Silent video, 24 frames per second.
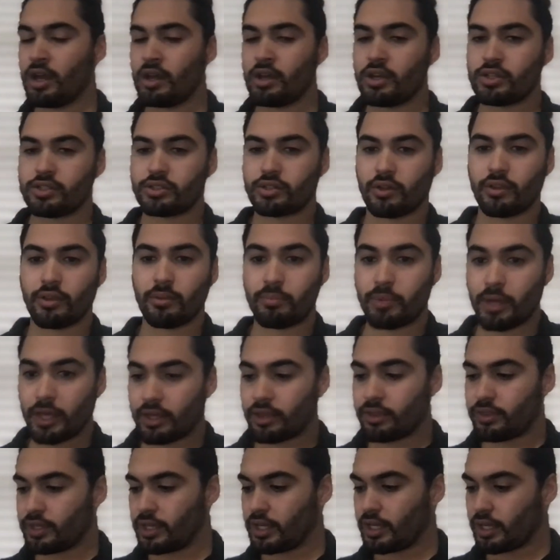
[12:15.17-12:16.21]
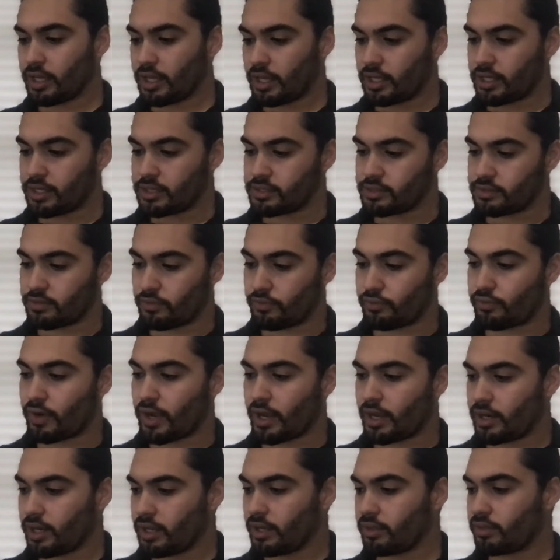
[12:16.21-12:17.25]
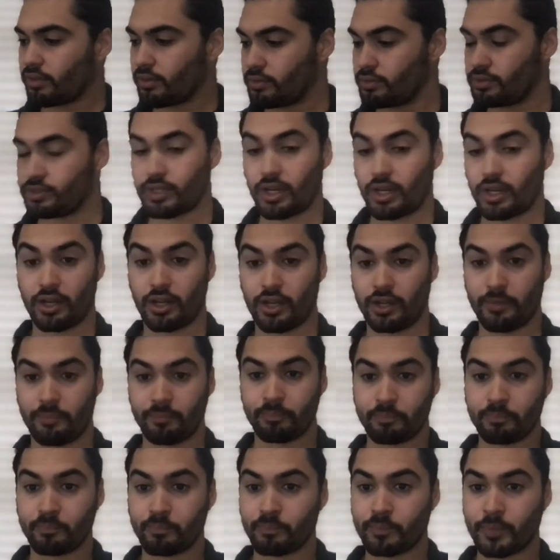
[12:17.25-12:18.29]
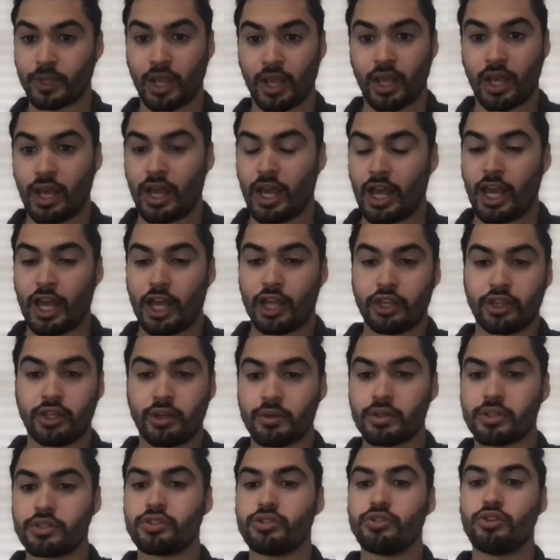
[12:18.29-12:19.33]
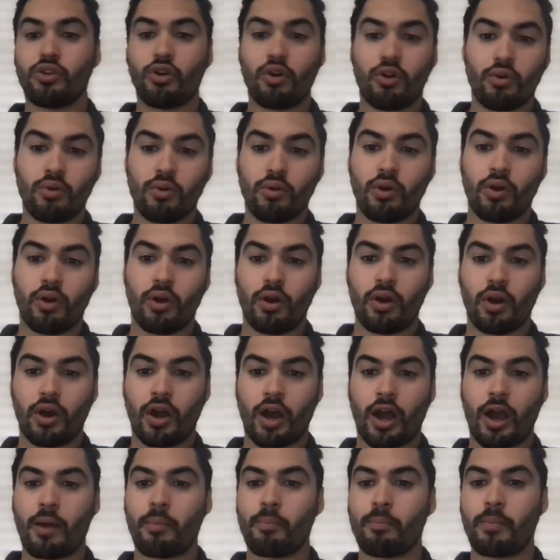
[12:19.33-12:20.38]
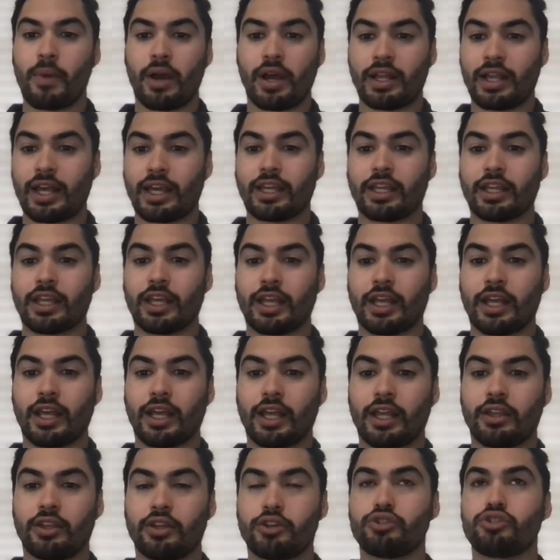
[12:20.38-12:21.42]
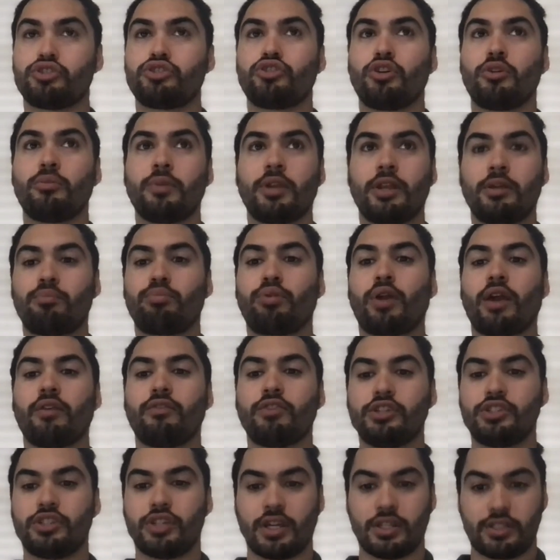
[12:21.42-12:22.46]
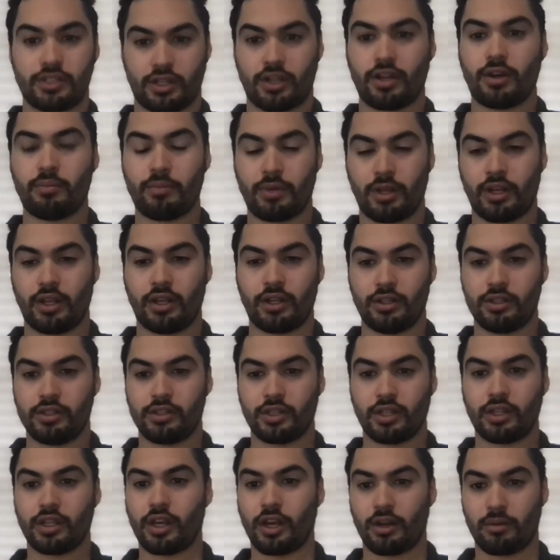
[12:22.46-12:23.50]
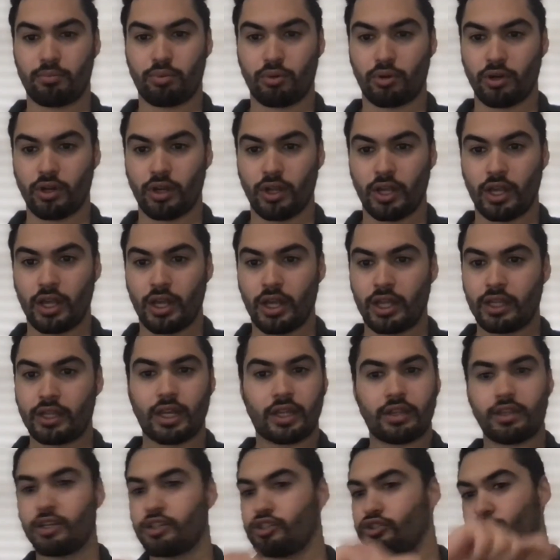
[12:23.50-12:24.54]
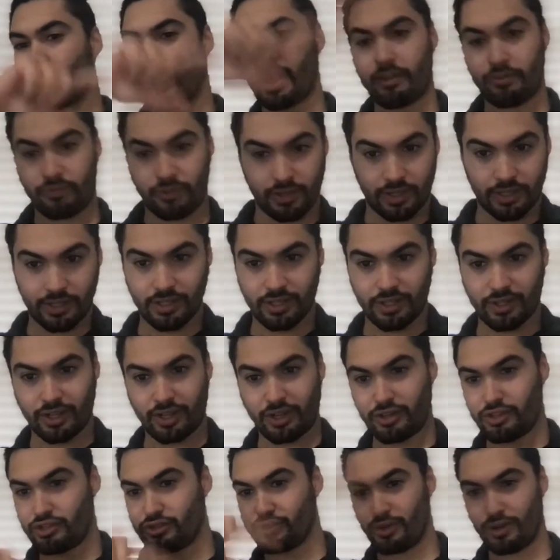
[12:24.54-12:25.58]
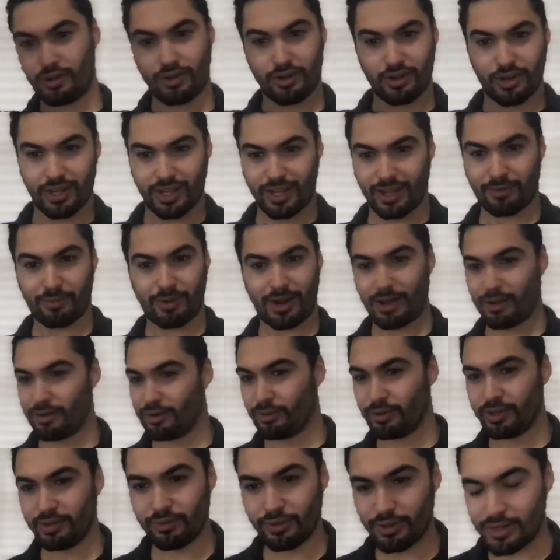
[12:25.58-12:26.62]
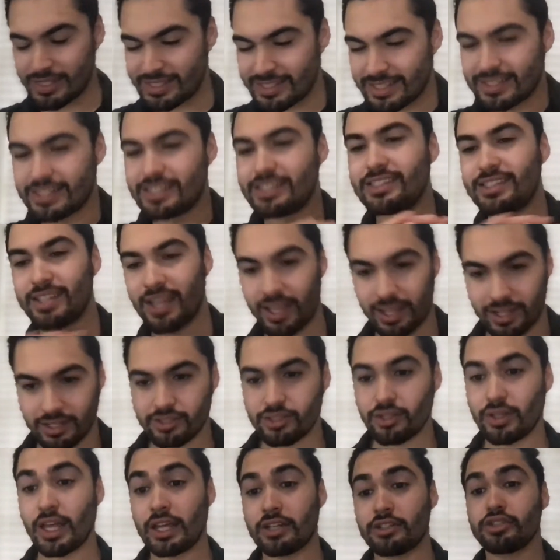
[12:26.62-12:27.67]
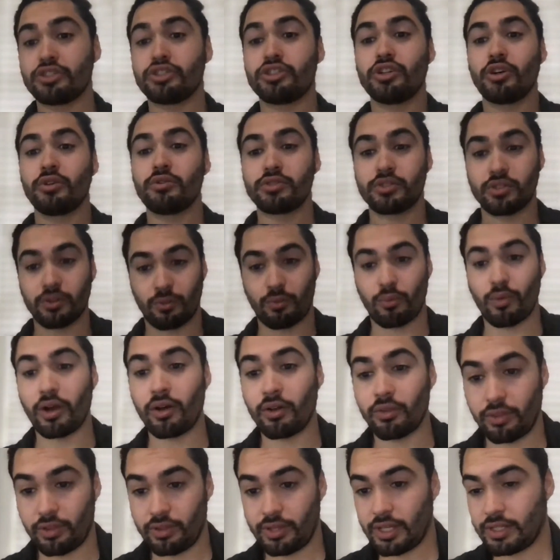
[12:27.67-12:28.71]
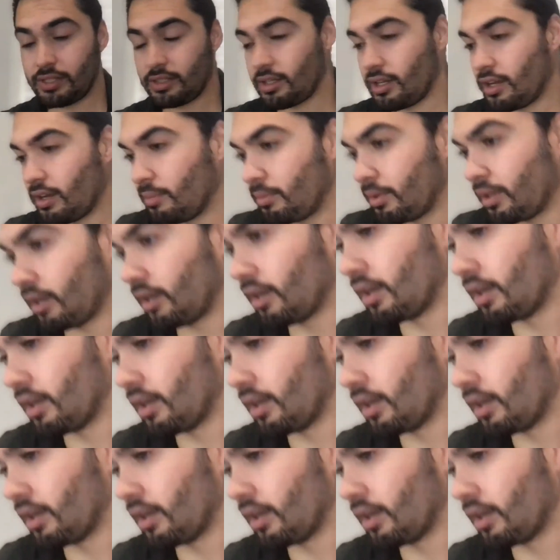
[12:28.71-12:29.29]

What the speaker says: So the big thing is Friday through Sunday. There is no like there's so many private jets coming in to the airport that the traffic control around Louisville is insane. So that just shows the wealth that's coming.